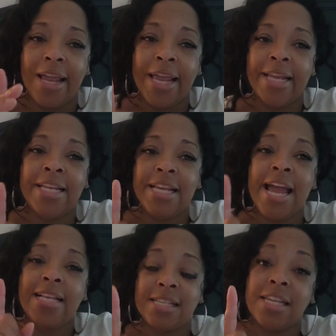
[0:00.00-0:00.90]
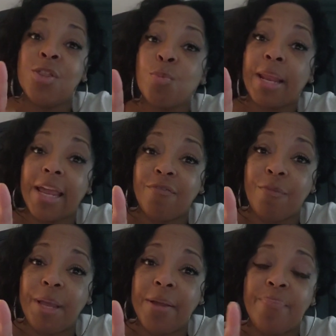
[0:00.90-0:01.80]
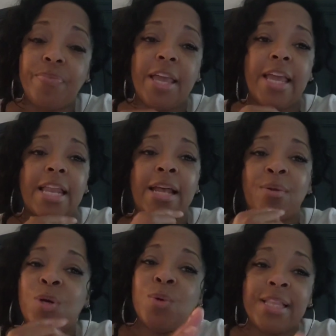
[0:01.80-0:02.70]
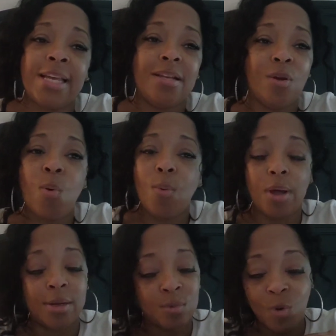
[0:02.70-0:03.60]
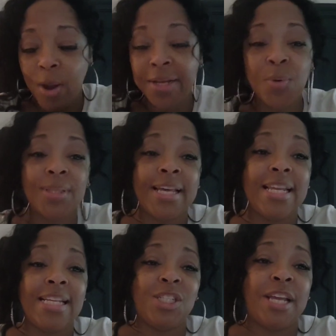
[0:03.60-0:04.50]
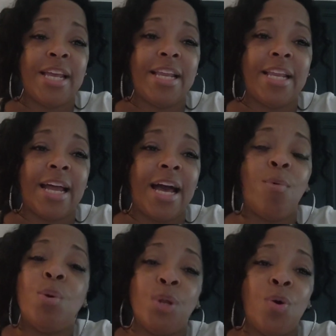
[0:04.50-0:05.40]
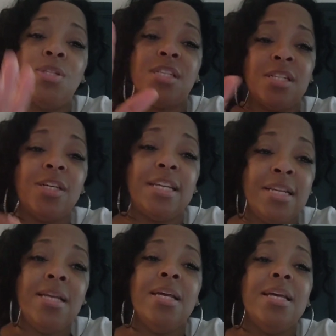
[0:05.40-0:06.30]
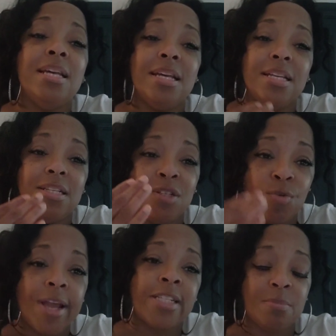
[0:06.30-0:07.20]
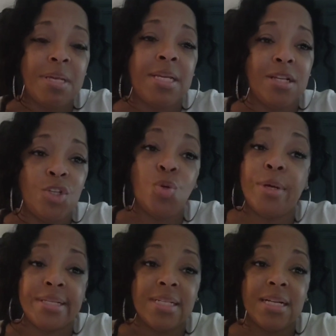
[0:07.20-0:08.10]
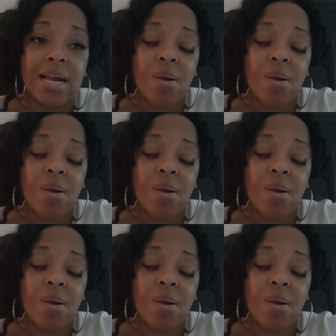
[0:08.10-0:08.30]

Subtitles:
And he has another plan for me. And I don't quite know what that is yet. And I won't know until he directs me to it.